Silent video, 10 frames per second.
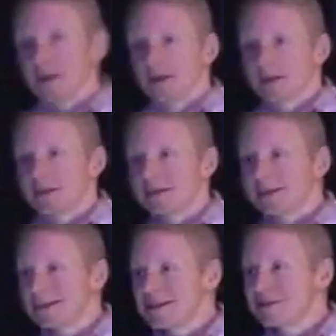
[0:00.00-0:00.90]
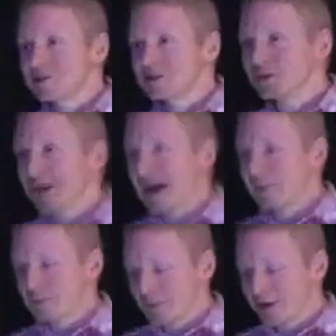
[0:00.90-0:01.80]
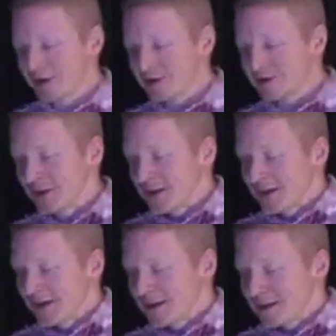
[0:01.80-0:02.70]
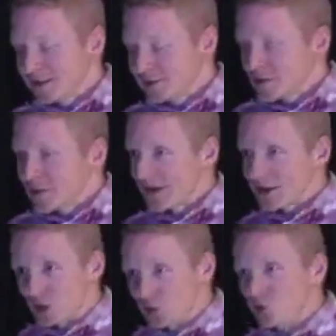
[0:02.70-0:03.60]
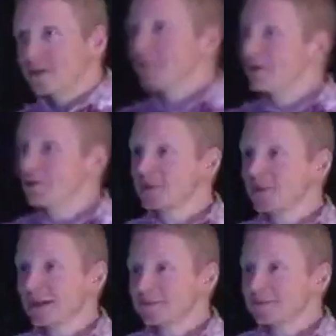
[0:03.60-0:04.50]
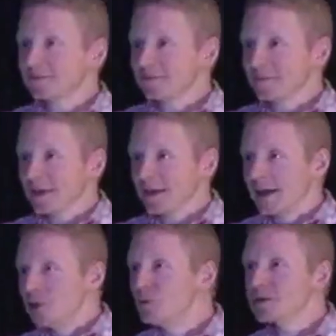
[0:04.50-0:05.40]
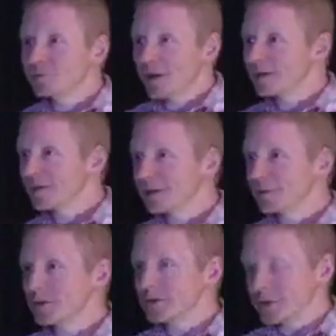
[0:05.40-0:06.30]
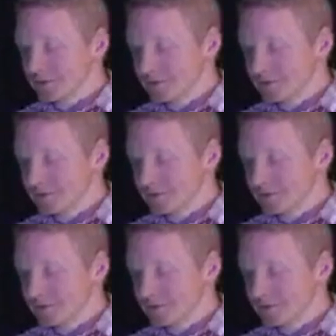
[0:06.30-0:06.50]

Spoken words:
The key to a happy marriage is that you give everything and you expect nothing in return.